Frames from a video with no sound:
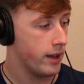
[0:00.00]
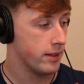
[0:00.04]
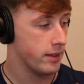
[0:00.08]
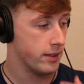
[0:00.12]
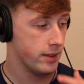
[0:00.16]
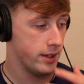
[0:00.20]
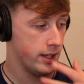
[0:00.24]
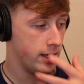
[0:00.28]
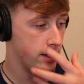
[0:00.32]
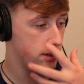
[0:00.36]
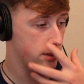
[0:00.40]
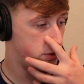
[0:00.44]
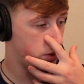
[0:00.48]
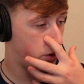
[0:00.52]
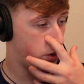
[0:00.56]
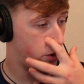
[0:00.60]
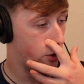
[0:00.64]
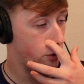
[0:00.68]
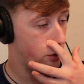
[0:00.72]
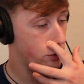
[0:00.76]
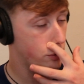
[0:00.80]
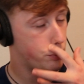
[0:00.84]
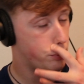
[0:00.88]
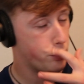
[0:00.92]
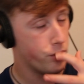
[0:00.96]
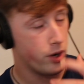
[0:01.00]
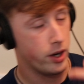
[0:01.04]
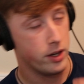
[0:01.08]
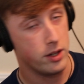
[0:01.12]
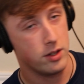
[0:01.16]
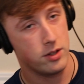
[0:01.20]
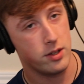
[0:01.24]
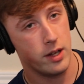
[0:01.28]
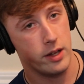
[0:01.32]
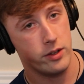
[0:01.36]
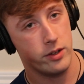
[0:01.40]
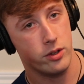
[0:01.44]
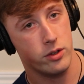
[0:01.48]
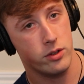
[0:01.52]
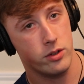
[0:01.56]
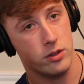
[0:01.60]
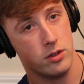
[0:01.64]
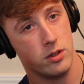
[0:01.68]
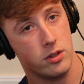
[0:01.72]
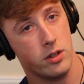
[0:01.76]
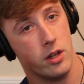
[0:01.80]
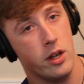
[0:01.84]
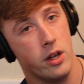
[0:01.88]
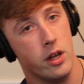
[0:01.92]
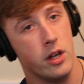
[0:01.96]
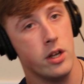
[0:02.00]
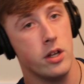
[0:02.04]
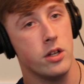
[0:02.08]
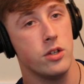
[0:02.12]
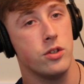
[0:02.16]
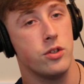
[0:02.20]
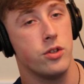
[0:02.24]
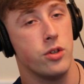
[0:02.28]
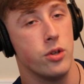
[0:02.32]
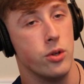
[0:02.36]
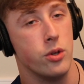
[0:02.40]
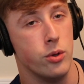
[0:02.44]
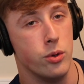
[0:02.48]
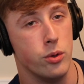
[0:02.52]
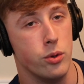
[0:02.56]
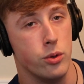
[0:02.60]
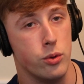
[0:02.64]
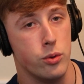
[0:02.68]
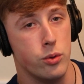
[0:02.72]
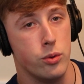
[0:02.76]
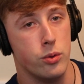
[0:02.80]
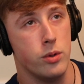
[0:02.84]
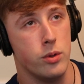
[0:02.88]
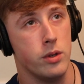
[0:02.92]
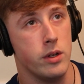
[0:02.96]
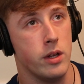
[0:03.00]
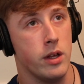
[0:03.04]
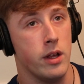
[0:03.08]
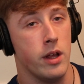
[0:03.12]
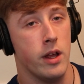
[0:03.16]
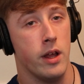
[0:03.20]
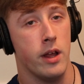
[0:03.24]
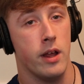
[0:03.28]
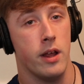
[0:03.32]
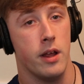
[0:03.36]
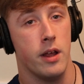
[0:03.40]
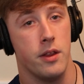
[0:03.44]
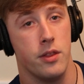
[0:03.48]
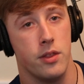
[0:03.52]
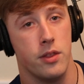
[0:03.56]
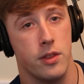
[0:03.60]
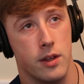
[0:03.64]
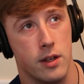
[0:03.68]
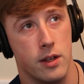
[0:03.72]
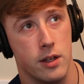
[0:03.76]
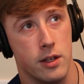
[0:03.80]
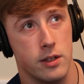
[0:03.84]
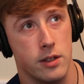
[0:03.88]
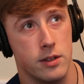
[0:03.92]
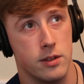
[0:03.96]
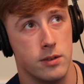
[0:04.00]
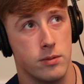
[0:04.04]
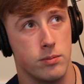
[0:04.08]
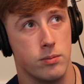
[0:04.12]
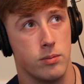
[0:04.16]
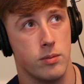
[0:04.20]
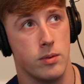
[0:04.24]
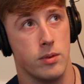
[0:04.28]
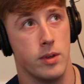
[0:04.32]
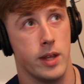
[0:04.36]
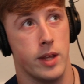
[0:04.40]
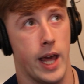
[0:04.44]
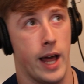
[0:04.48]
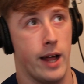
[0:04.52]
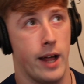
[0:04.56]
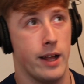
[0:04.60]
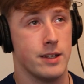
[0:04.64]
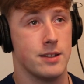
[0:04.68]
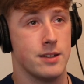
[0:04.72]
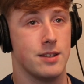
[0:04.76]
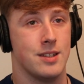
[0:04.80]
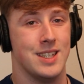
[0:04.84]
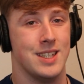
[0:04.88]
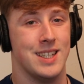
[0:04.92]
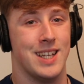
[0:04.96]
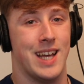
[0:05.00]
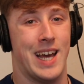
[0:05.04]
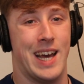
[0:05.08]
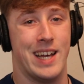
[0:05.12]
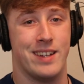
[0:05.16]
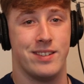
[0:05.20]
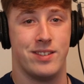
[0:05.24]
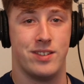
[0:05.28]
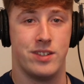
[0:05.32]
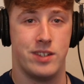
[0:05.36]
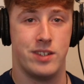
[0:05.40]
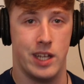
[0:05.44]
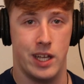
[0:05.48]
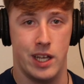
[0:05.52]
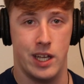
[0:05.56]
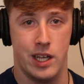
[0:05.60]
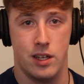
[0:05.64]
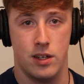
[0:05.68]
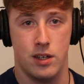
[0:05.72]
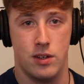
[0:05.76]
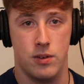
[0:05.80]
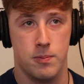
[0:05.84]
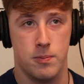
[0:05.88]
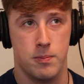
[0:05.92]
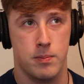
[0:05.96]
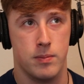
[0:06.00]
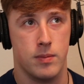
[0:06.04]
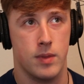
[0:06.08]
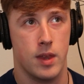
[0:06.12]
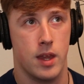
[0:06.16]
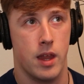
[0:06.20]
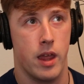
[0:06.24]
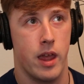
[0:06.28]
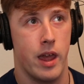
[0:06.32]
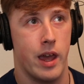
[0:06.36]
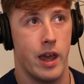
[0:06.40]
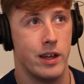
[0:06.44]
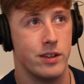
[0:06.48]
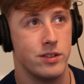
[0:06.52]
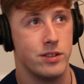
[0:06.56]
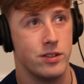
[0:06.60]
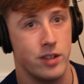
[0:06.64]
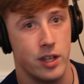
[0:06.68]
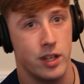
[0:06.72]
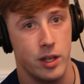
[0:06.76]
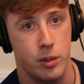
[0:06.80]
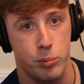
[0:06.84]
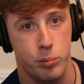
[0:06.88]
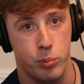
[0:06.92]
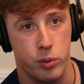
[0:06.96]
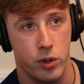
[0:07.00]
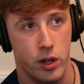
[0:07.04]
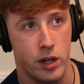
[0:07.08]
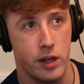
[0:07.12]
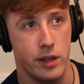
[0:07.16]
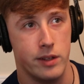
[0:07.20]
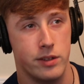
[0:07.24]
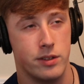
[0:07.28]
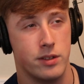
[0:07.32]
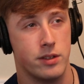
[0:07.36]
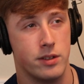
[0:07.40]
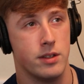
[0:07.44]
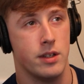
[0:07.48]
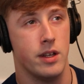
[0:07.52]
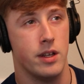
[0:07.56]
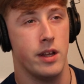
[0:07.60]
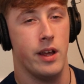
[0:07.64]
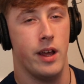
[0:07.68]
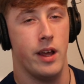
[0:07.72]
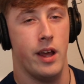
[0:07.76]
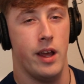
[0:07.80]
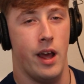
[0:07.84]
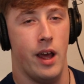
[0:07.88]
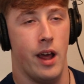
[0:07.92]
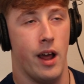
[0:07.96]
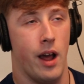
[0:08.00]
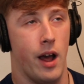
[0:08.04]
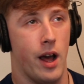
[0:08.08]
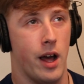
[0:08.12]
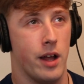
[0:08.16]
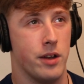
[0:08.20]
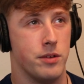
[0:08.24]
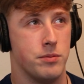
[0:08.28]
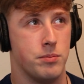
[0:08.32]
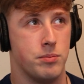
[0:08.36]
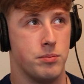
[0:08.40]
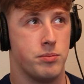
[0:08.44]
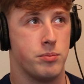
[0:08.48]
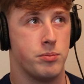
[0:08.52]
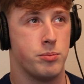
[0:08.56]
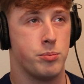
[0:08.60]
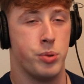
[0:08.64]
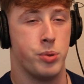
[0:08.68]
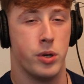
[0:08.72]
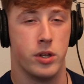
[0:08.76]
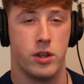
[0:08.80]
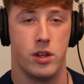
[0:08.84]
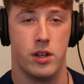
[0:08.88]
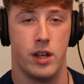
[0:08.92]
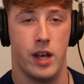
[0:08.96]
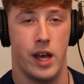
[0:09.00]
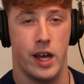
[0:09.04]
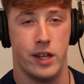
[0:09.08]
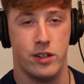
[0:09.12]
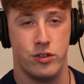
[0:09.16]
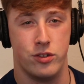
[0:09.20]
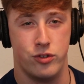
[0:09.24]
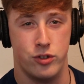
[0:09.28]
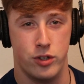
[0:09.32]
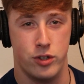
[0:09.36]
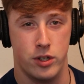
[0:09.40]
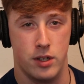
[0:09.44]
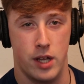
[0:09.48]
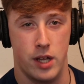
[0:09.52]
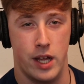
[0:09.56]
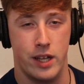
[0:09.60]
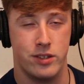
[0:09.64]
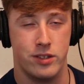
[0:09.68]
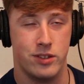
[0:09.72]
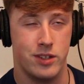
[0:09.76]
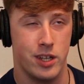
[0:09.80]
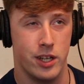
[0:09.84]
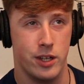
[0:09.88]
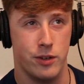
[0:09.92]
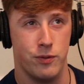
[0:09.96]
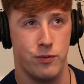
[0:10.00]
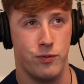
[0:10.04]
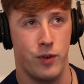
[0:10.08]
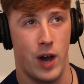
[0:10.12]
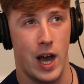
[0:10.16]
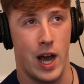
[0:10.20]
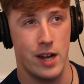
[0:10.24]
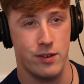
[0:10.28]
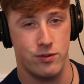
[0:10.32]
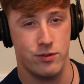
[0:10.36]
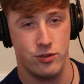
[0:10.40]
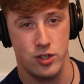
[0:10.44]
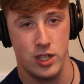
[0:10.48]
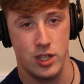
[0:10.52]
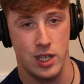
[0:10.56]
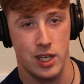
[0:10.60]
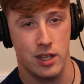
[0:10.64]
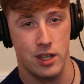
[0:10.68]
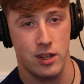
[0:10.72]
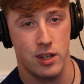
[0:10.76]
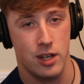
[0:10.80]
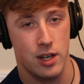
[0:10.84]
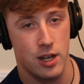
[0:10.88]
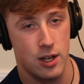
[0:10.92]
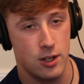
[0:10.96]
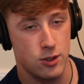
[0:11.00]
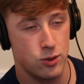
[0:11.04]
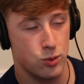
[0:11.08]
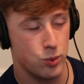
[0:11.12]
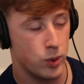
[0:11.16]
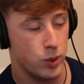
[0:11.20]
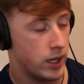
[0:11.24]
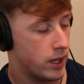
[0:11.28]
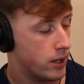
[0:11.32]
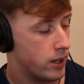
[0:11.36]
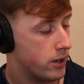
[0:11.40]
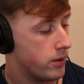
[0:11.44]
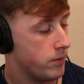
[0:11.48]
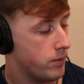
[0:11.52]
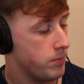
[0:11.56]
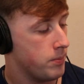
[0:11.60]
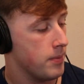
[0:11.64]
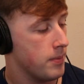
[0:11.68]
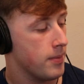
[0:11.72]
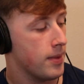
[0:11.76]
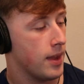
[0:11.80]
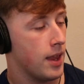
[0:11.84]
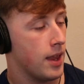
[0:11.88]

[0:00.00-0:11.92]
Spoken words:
These are the predecessors to the Galaxy S10, S10 Plus. I'd put the S10 5G in there as well.